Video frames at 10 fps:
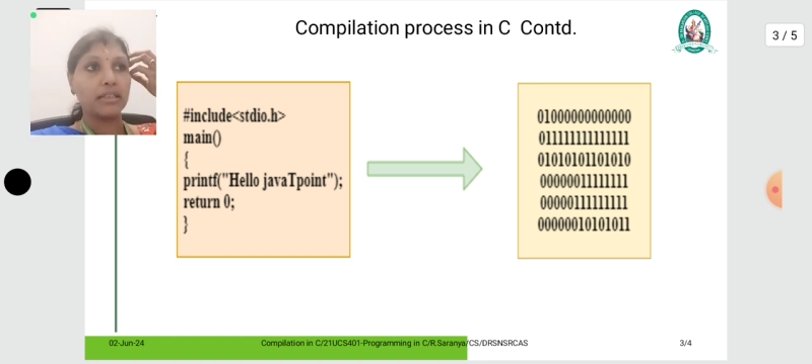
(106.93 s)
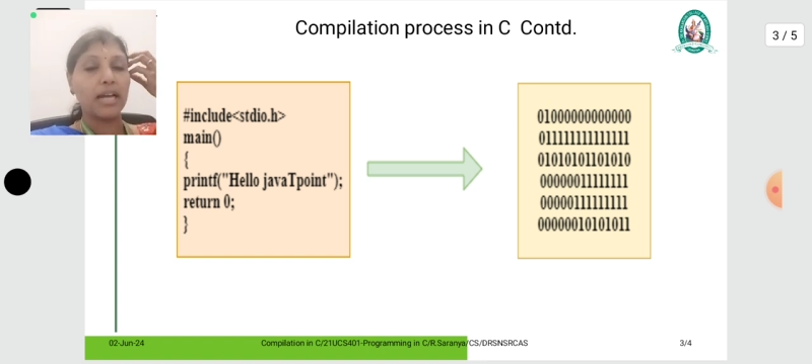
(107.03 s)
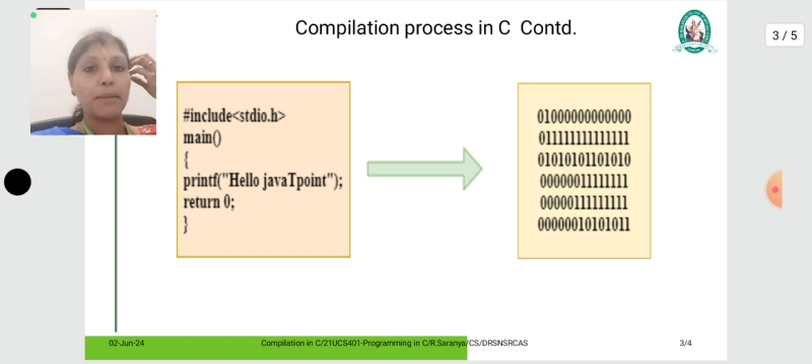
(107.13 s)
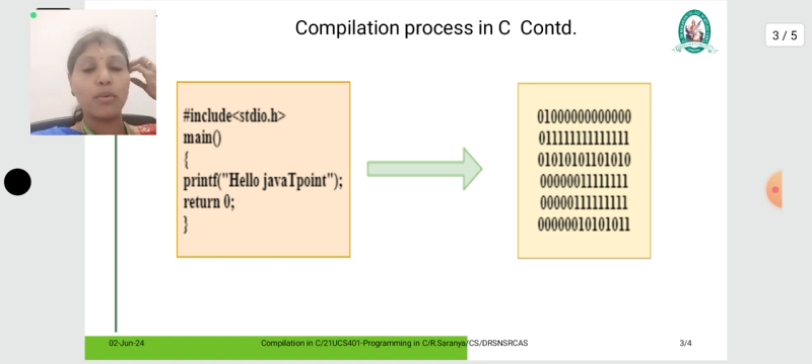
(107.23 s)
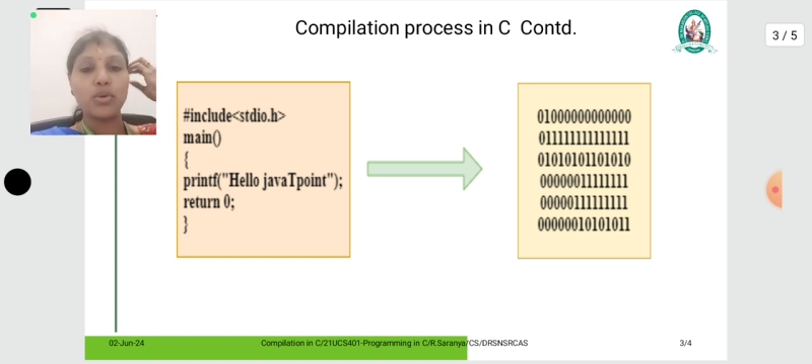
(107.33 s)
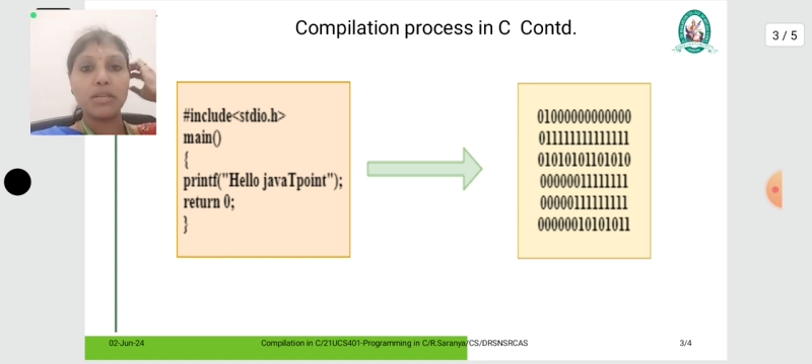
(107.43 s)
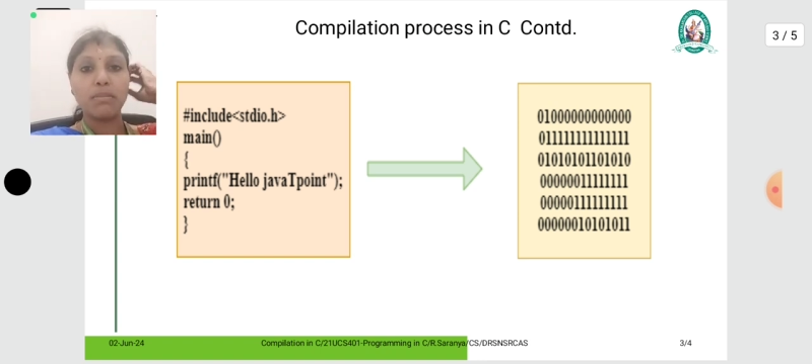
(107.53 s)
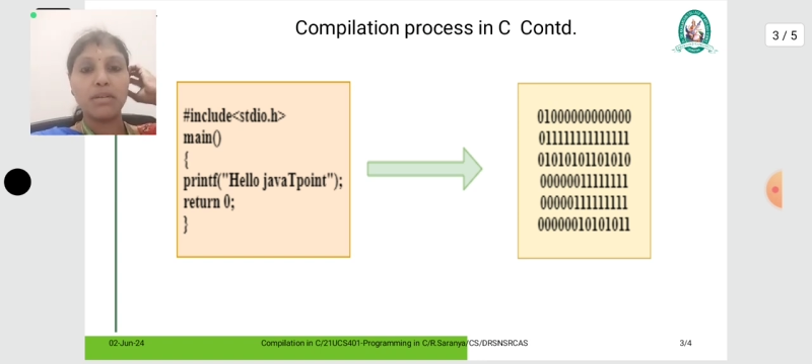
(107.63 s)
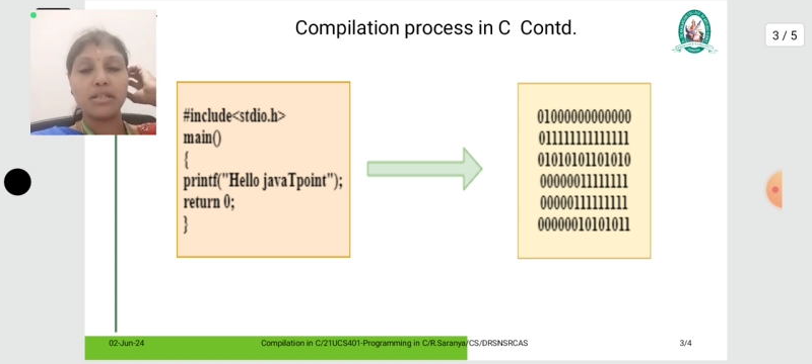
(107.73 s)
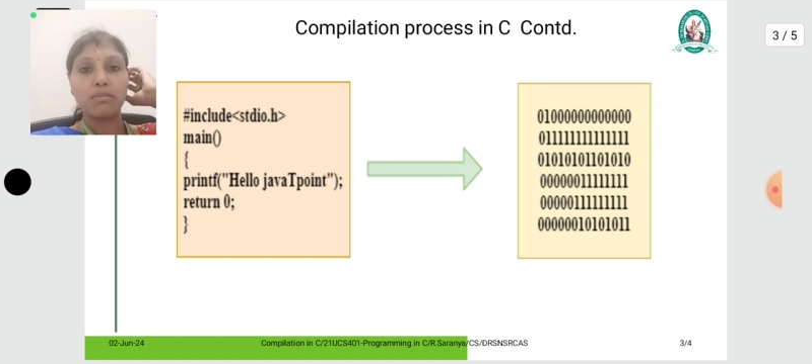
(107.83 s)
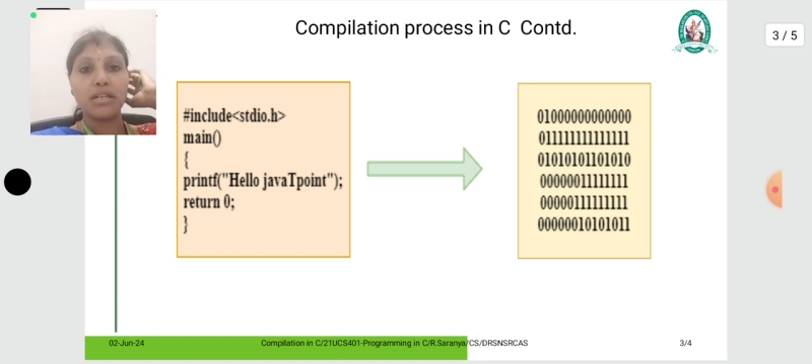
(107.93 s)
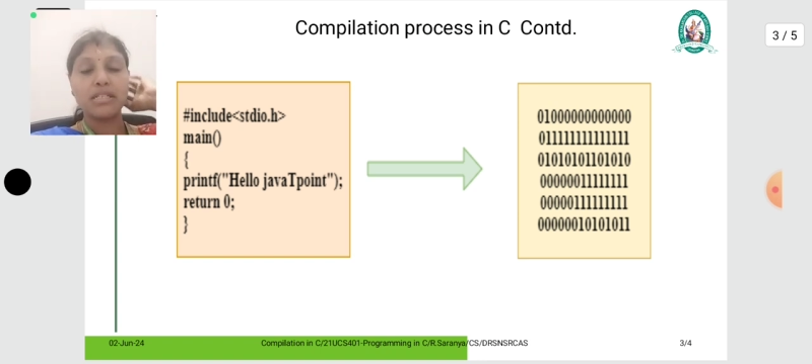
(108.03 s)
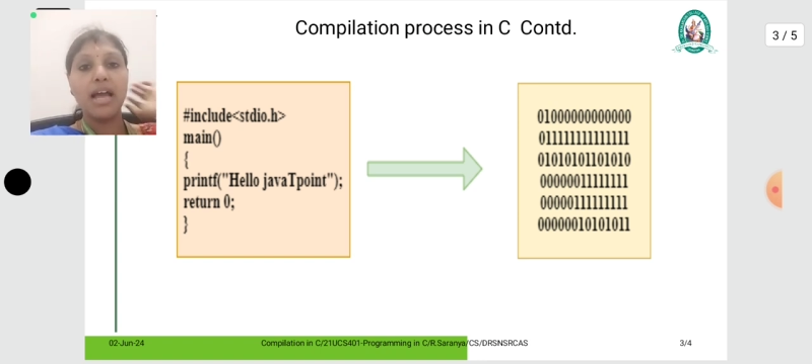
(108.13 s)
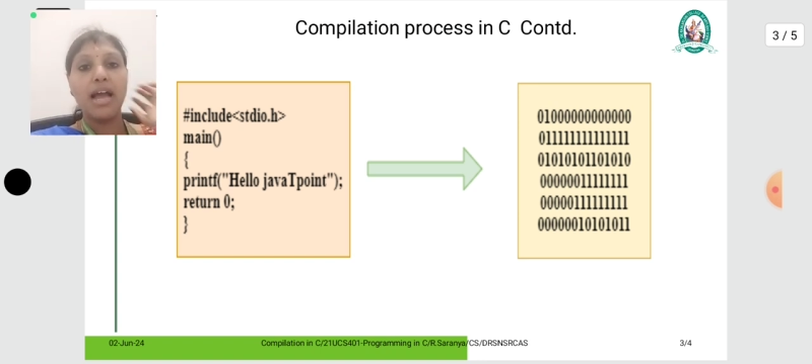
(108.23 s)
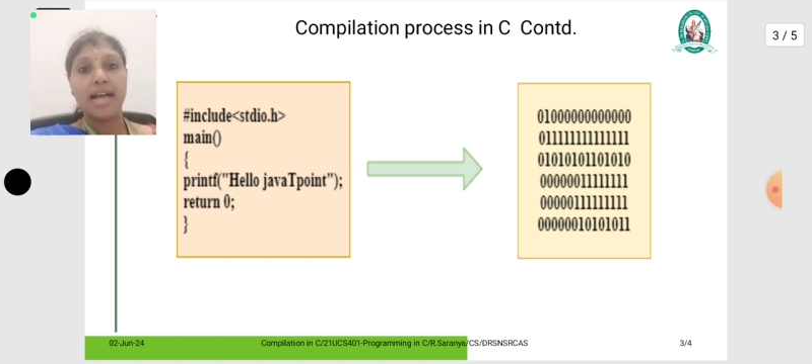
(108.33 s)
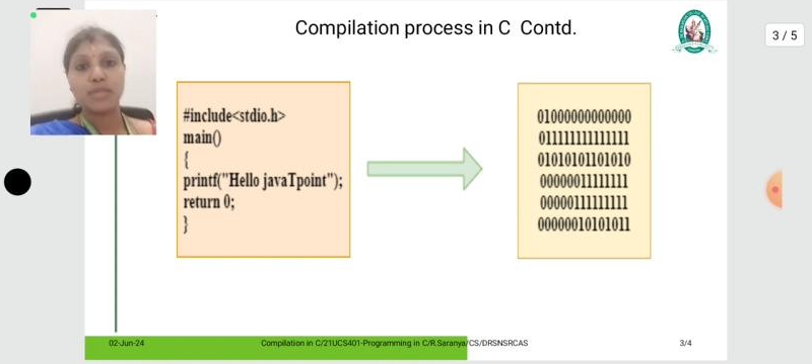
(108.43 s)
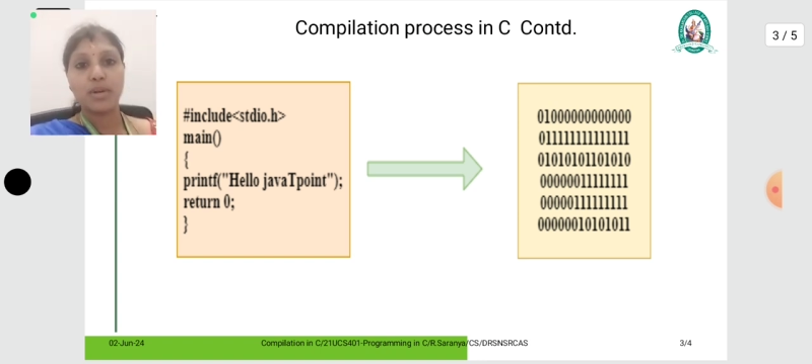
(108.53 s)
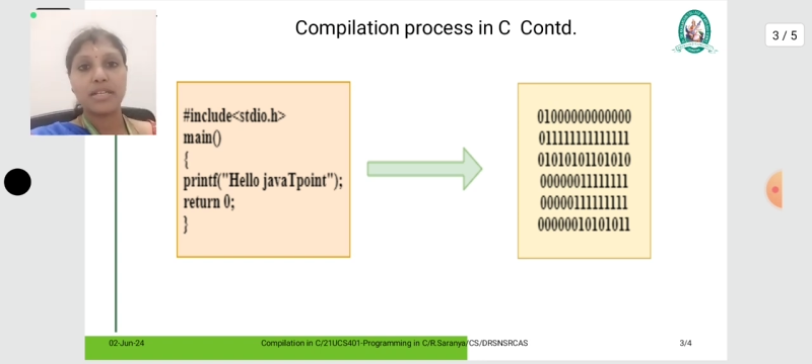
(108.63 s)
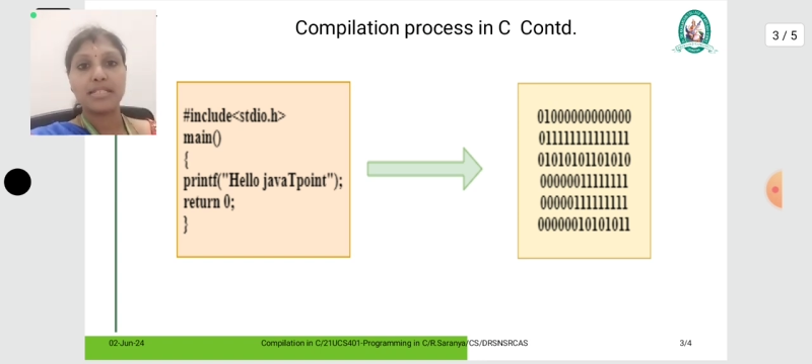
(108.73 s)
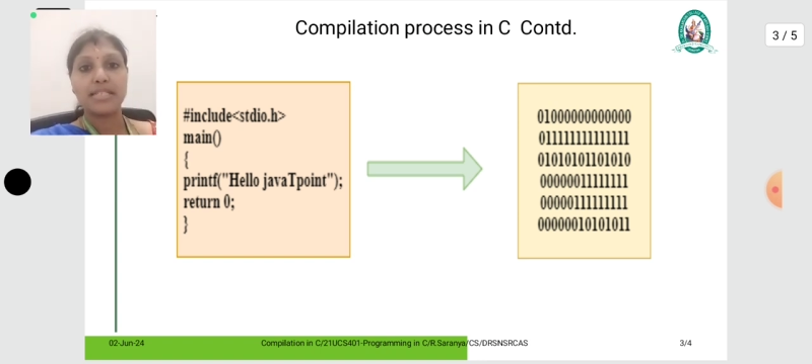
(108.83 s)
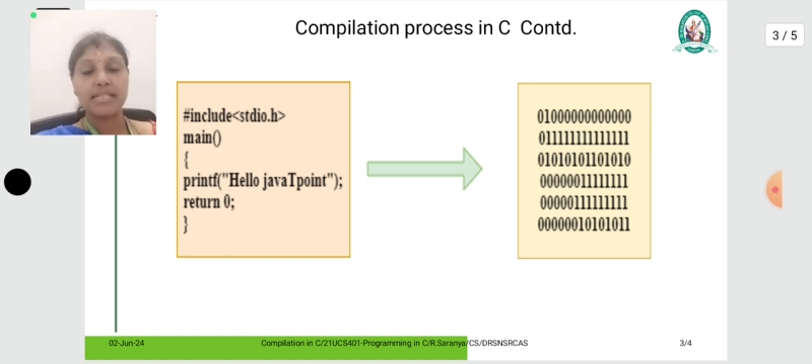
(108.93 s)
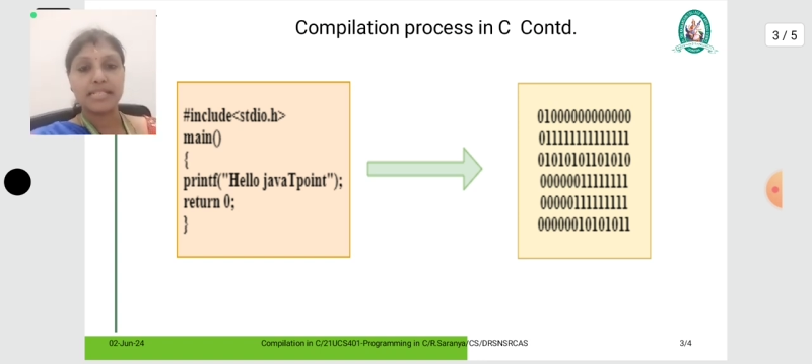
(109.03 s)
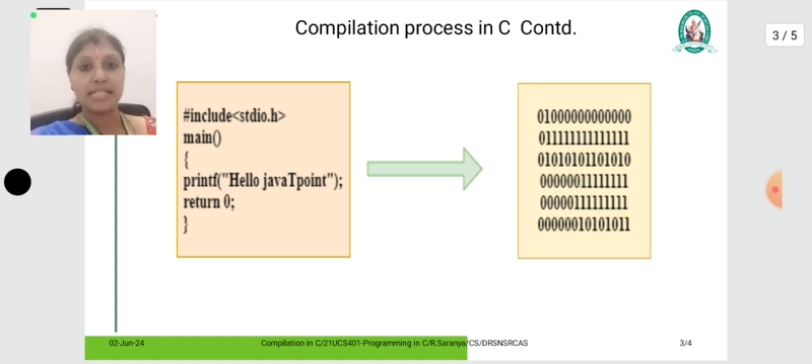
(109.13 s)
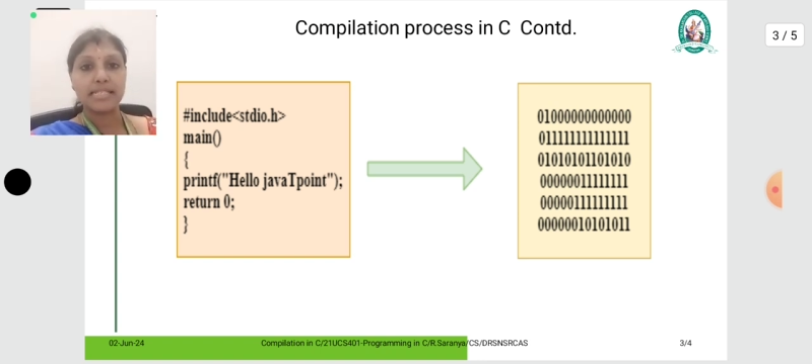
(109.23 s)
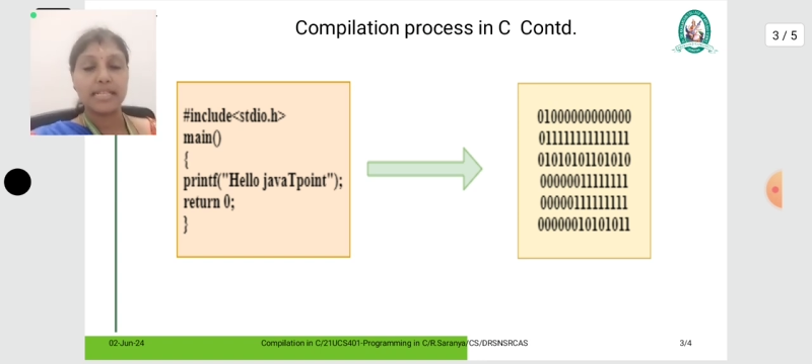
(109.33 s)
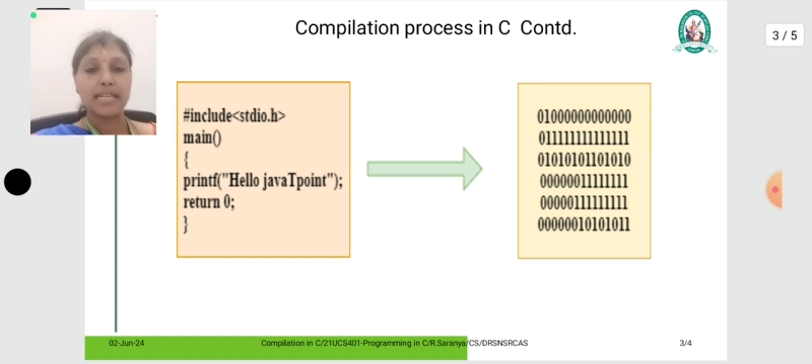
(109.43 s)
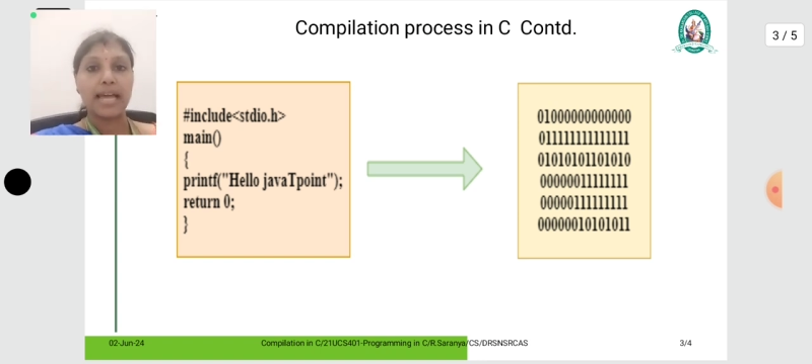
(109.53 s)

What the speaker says: turbo C++ as well as GCC.